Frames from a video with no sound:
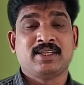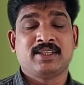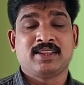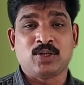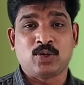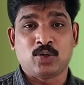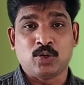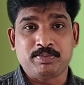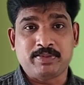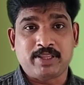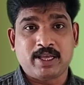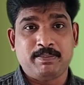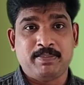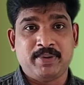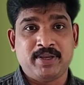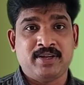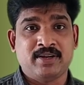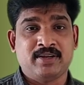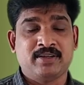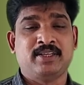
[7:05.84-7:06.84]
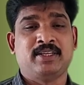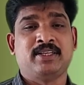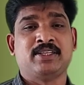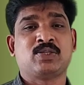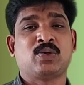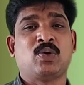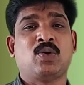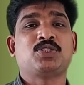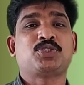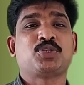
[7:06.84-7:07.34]
the Gupta period is
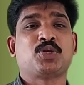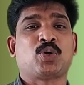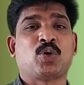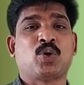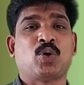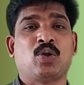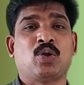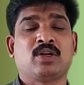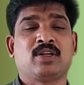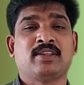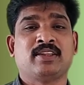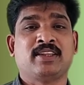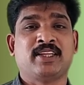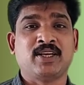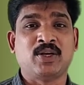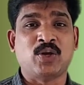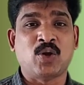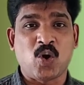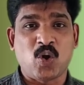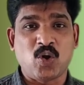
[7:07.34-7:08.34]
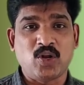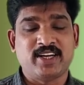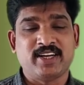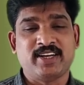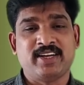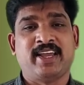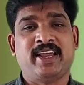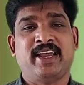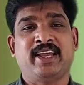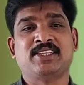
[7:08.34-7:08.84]
also called the
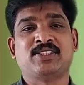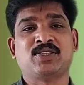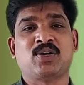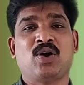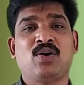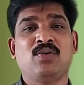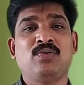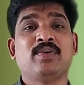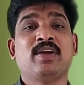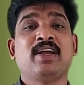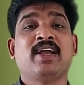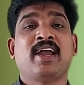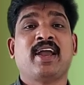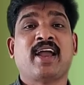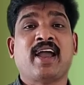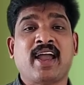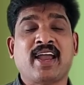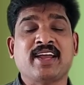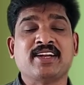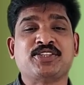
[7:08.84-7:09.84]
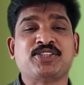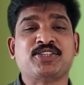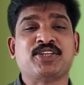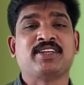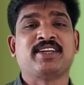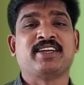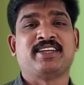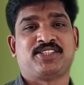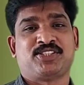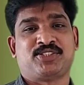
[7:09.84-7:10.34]
Golden Age of ancient
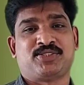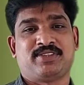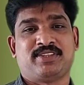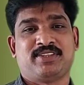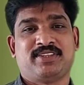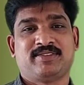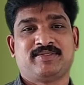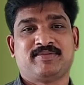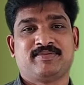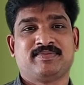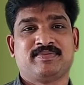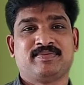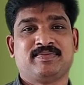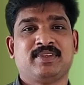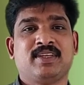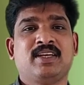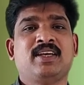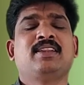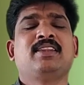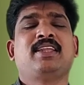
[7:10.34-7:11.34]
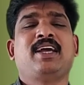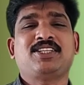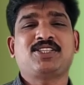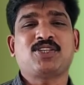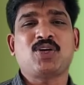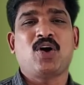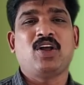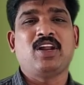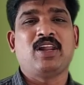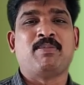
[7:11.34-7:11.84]
history. That's
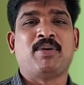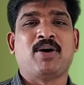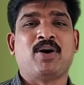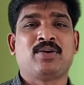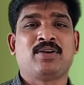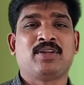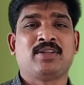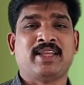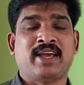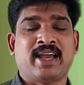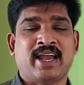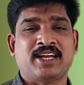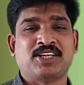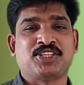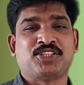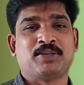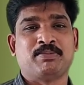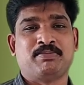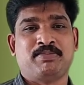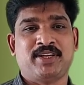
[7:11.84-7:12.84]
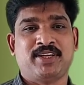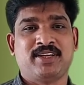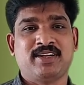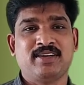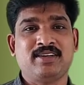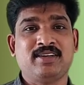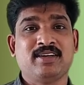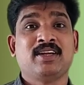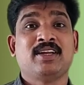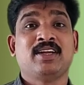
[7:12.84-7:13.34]
all about the ancient
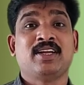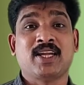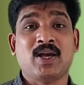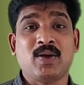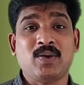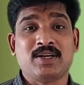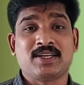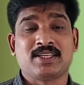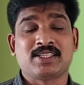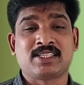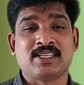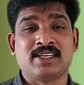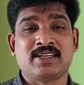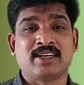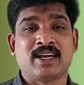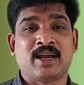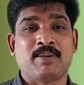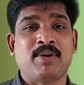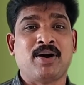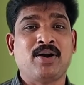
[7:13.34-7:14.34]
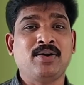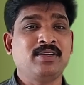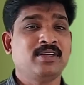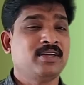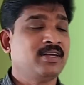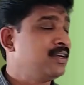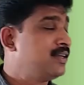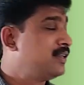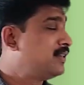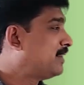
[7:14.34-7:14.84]
period. Now let us learn
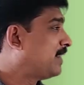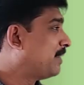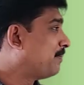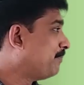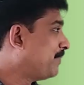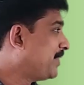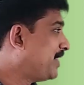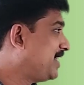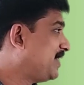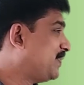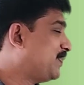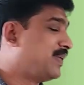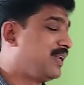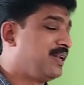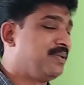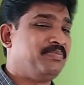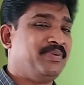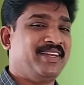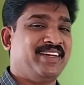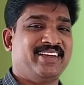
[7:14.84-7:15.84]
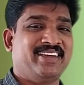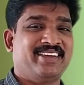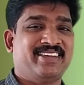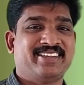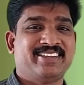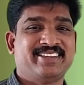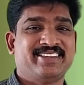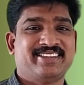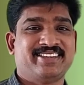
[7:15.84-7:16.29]
about the medieval period.